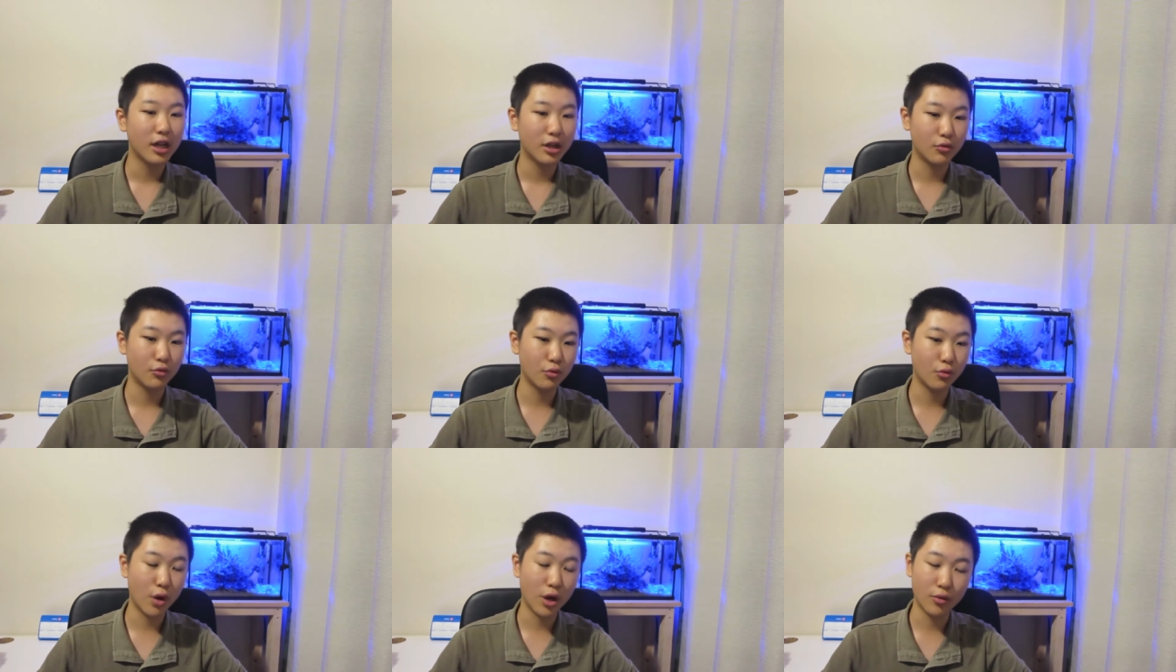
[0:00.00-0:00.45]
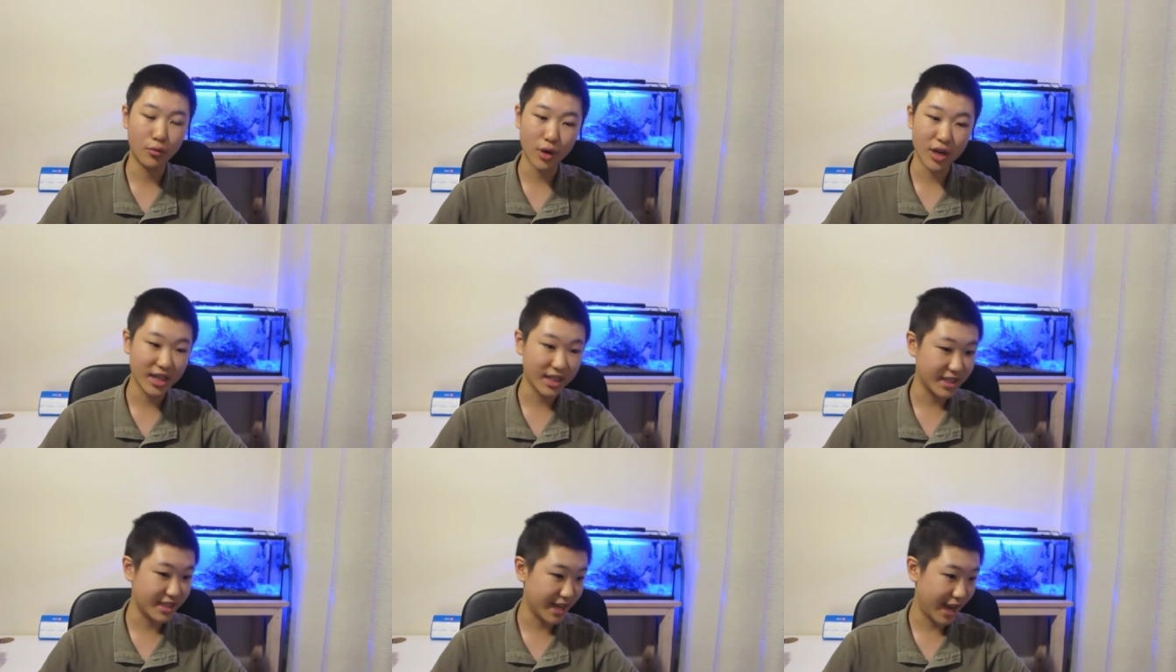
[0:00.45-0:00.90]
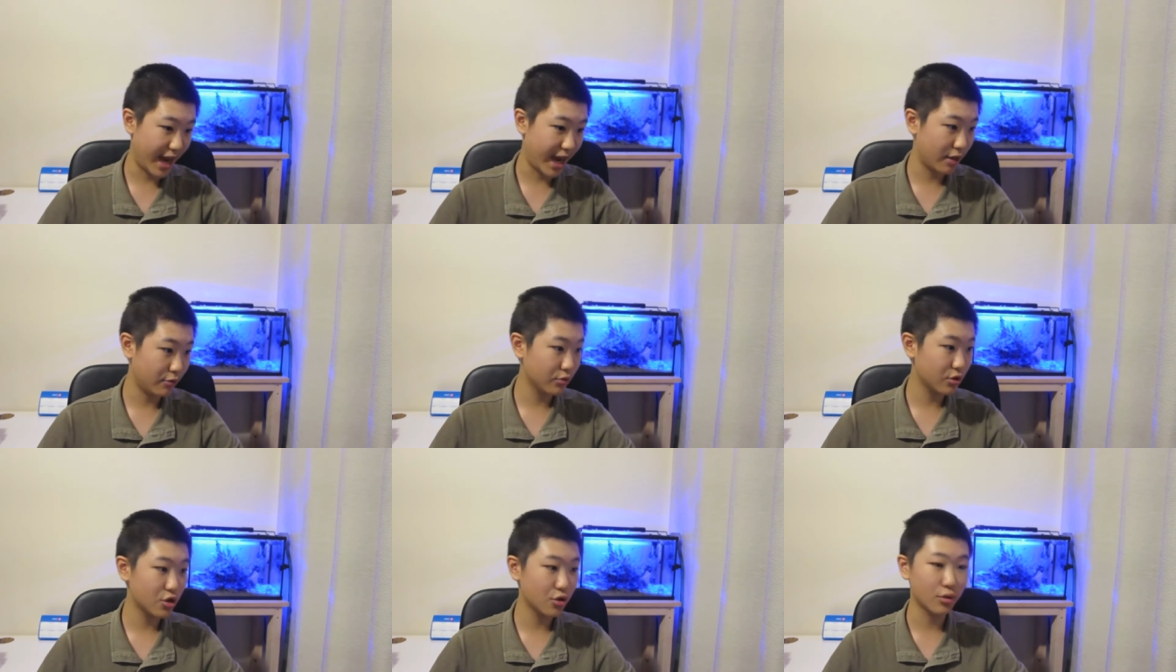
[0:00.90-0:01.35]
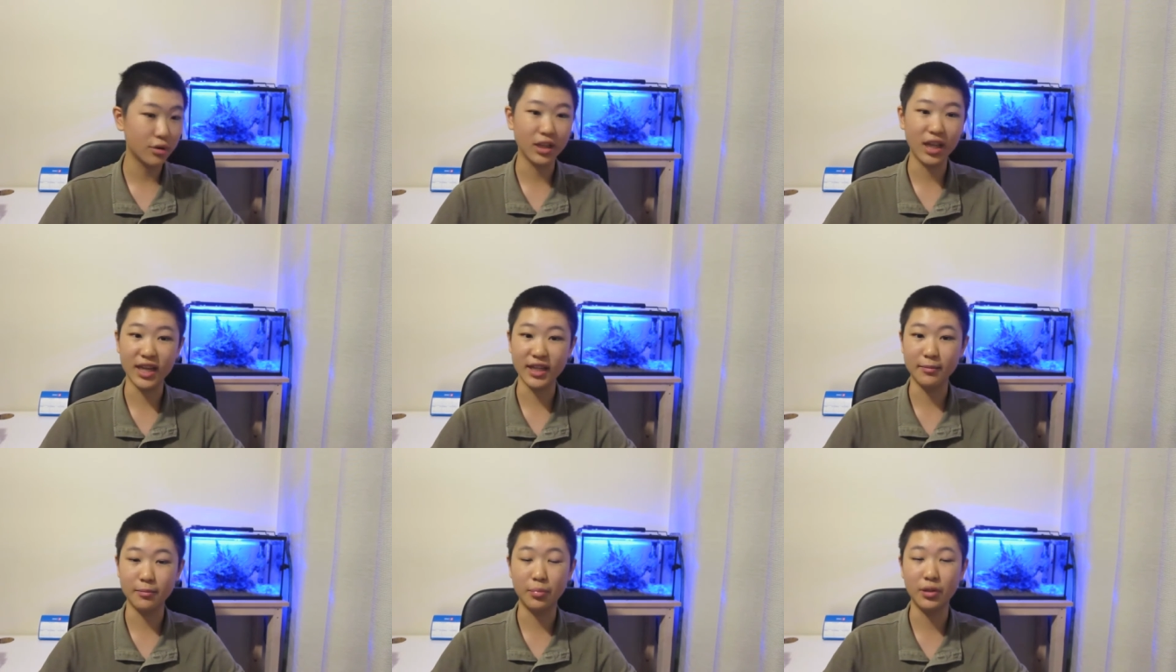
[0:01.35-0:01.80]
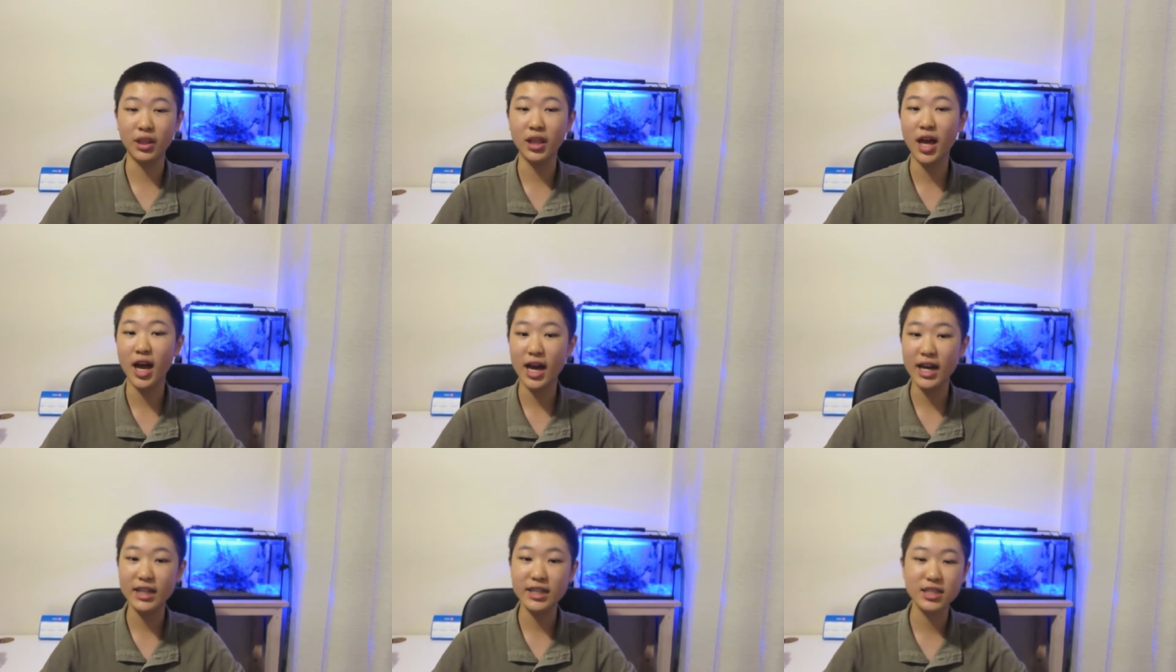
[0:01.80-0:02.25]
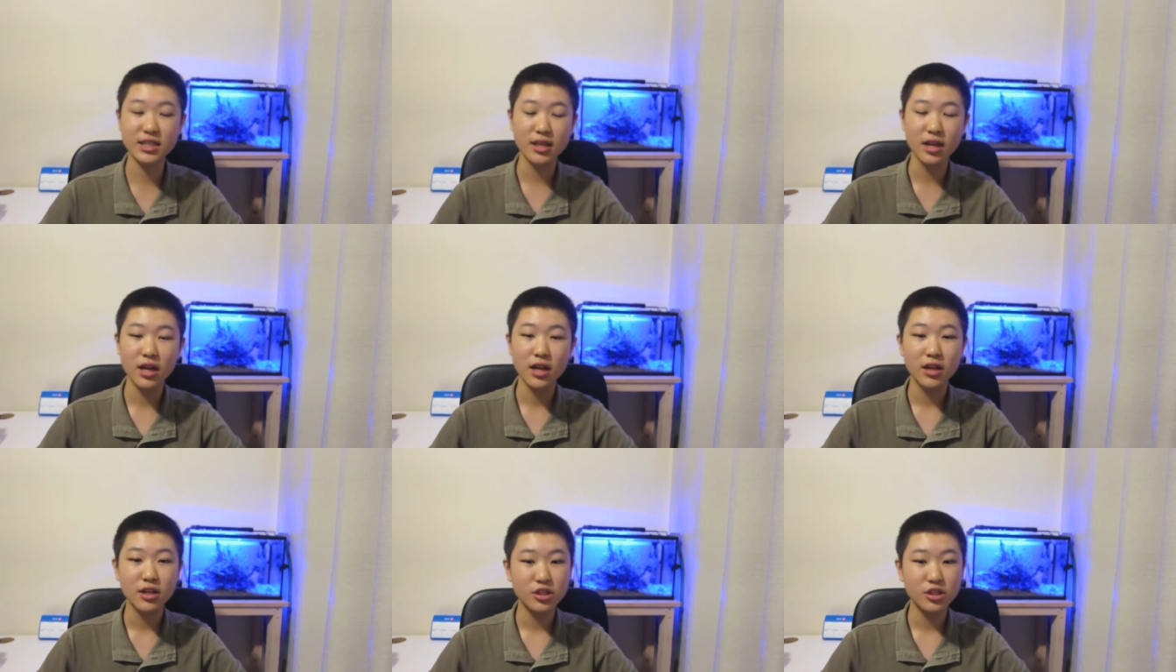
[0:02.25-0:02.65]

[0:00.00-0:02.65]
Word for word: running down to your like plugs.